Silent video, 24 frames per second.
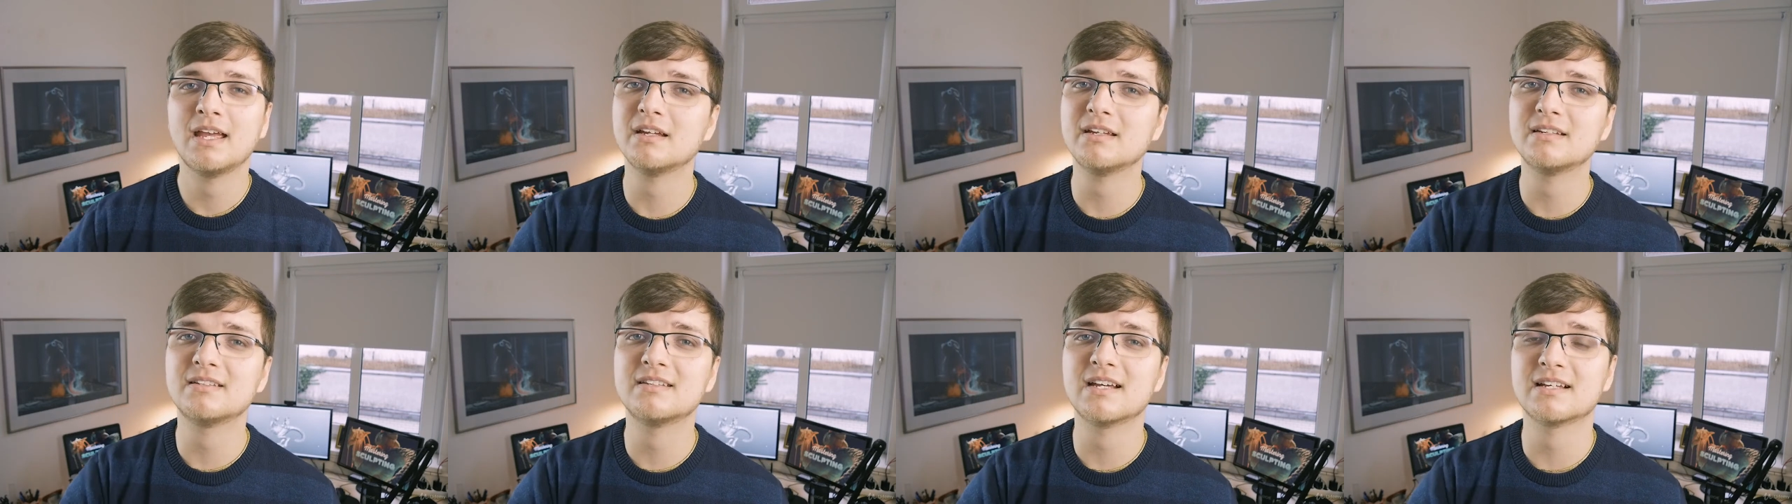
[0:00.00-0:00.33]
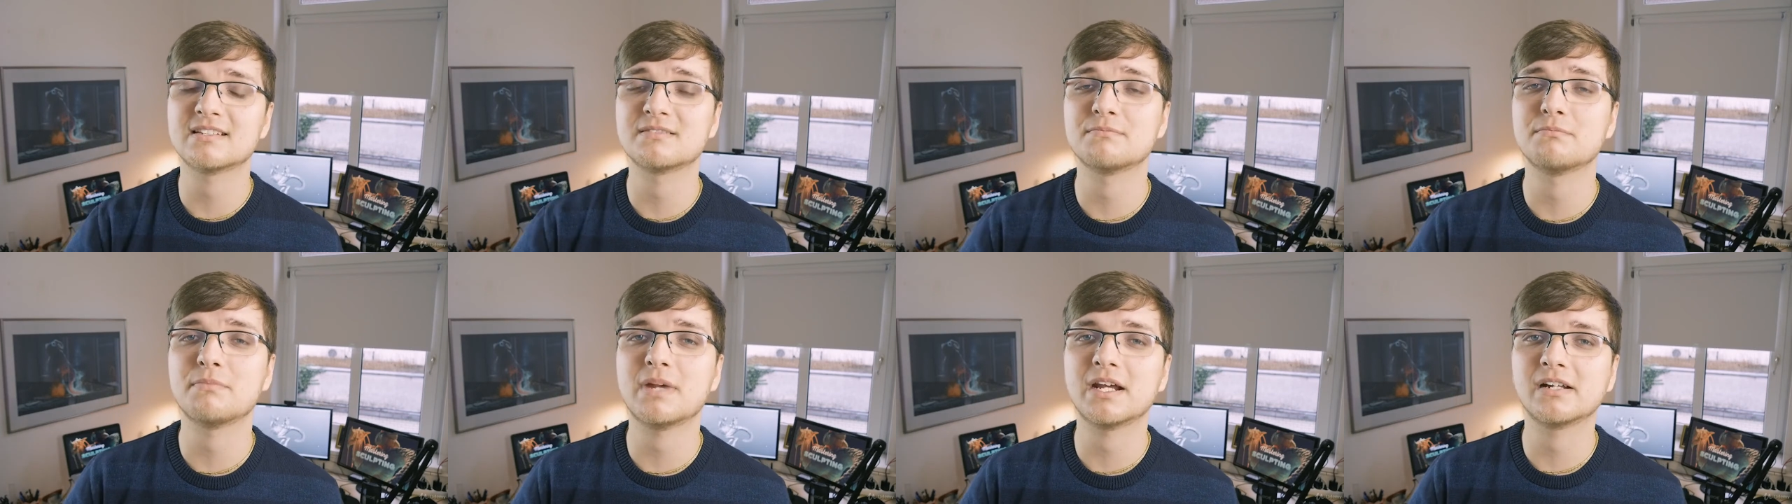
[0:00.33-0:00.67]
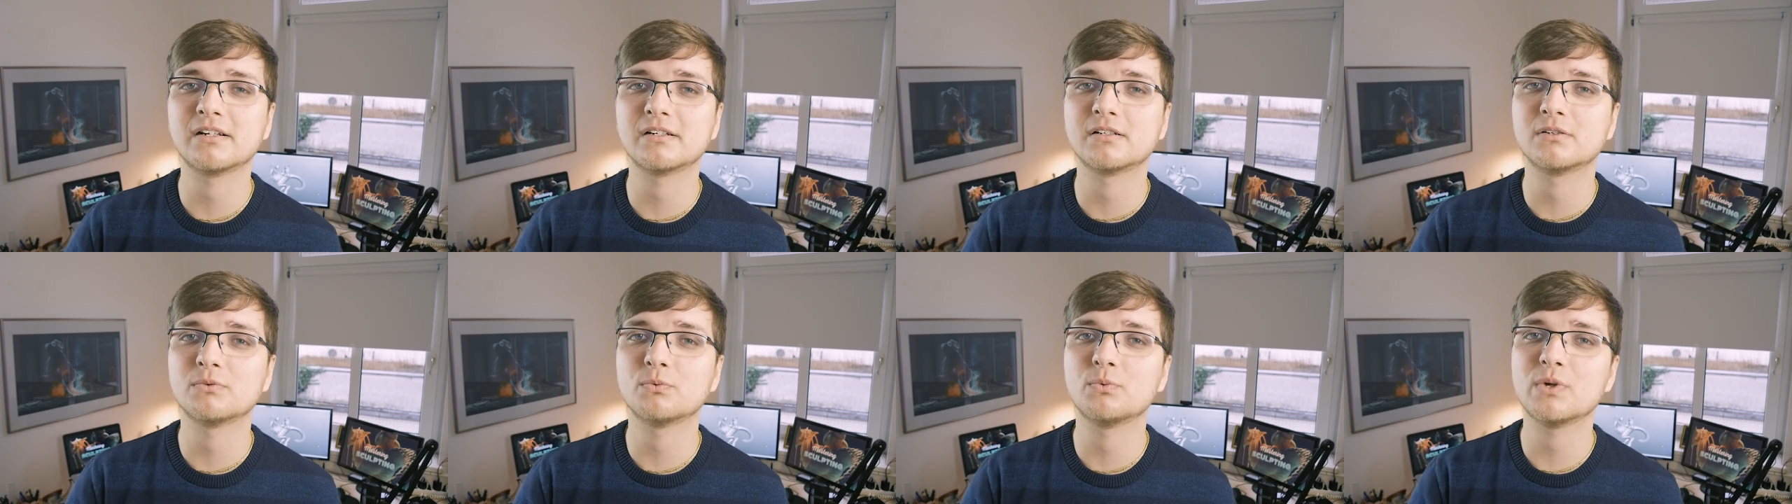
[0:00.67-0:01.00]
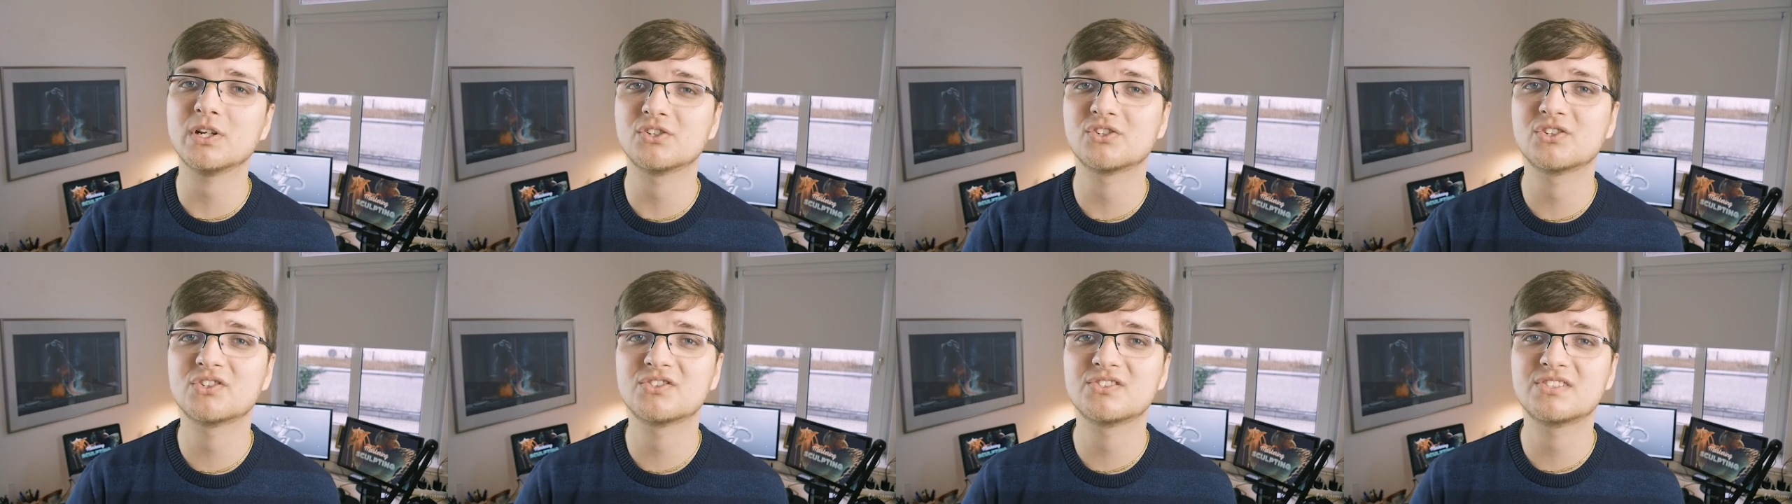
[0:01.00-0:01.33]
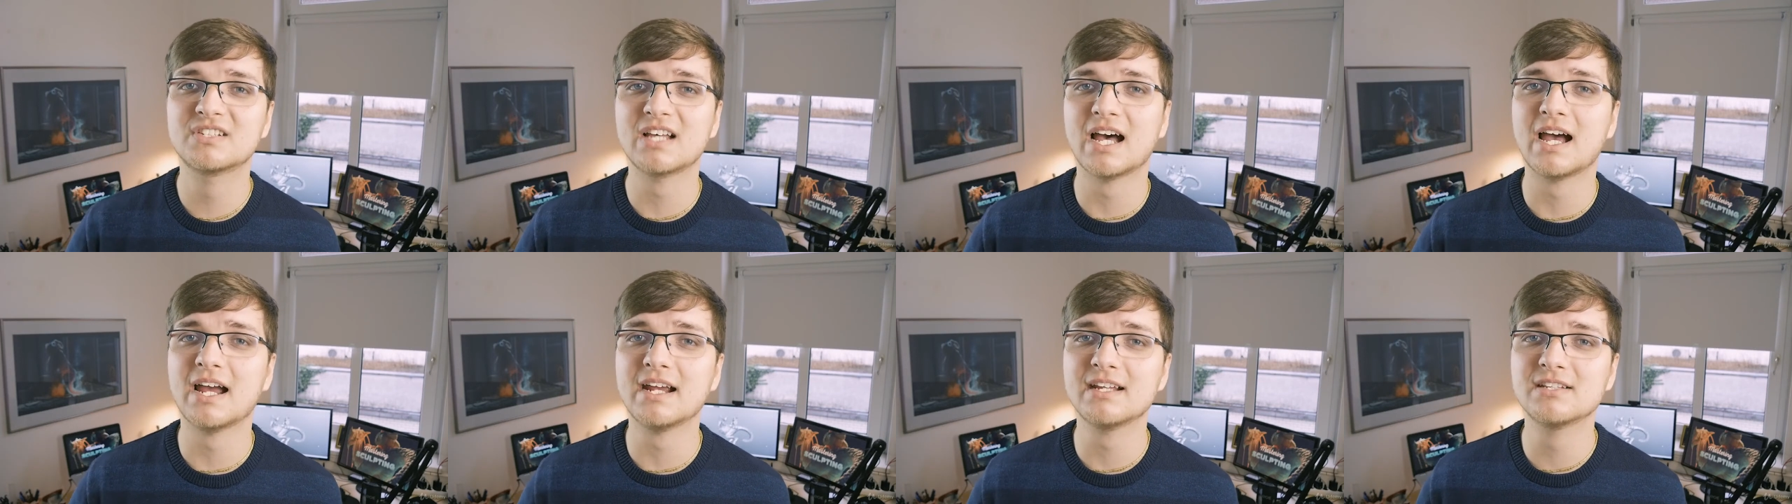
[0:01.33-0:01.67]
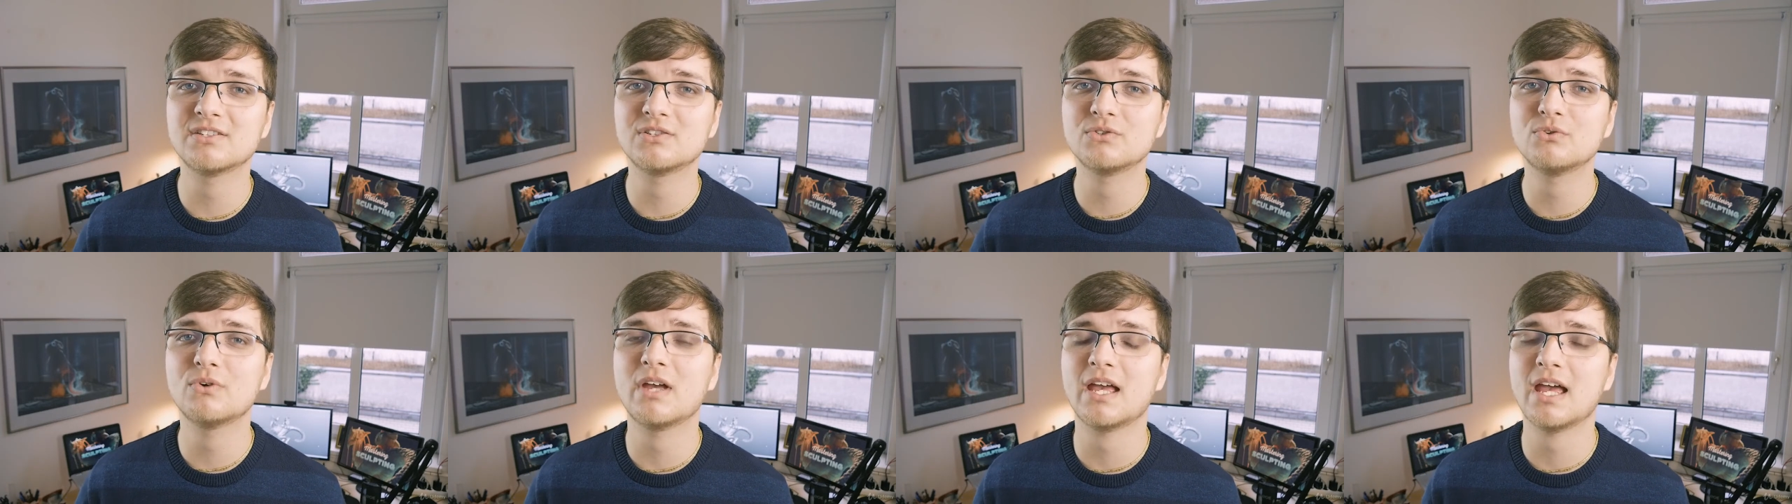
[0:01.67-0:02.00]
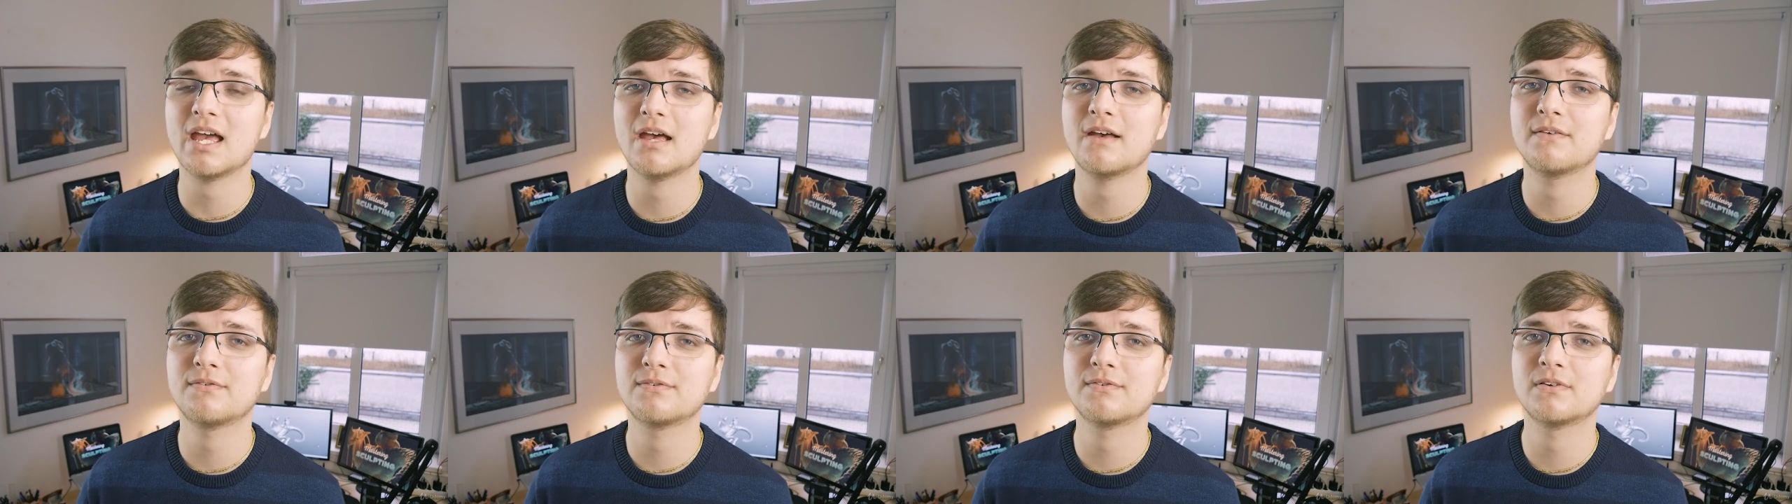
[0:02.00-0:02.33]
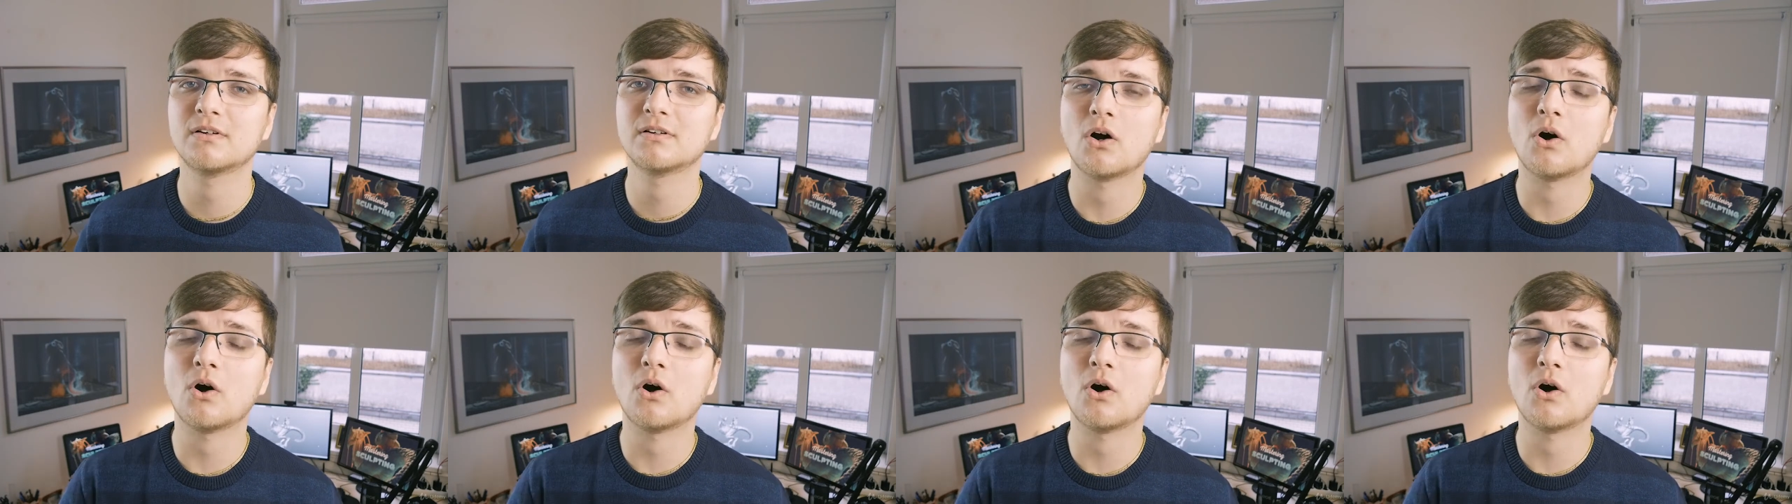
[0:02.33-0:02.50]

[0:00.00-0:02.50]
It doesn't matter which size you have.